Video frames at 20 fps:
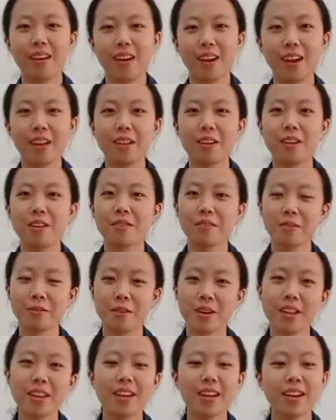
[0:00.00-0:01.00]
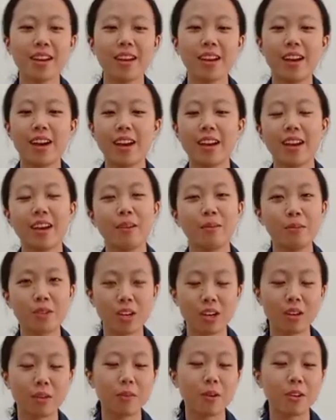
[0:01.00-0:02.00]
Hello everyone, I am
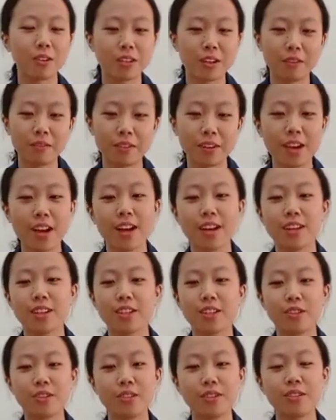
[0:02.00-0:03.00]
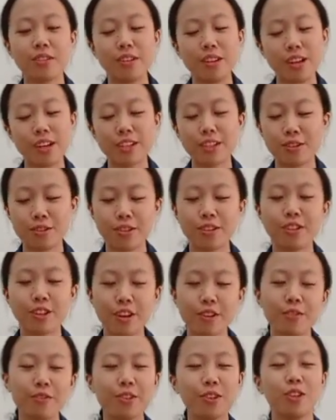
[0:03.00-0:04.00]
Charlotte Octavia, a student
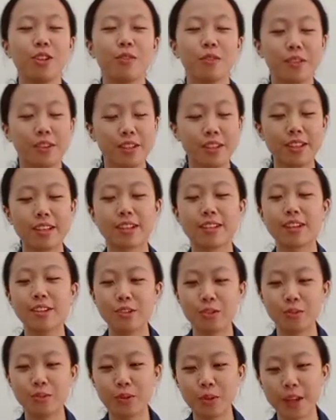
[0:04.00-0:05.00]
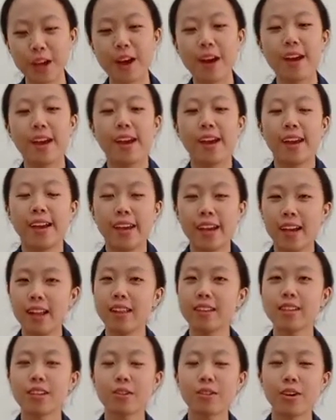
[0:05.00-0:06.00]
of Universitas Tanjung Pura,
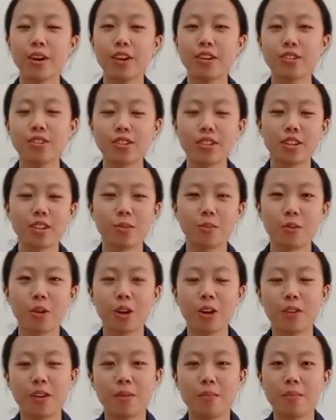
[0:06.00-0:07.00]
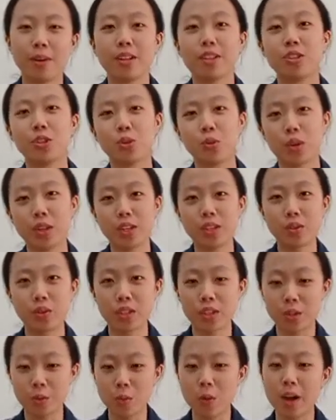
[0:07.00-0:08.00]
English Education Study Program Batch
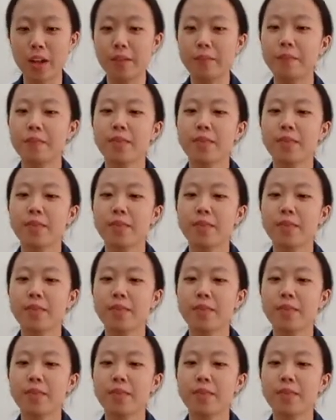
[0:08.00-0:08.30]
2021.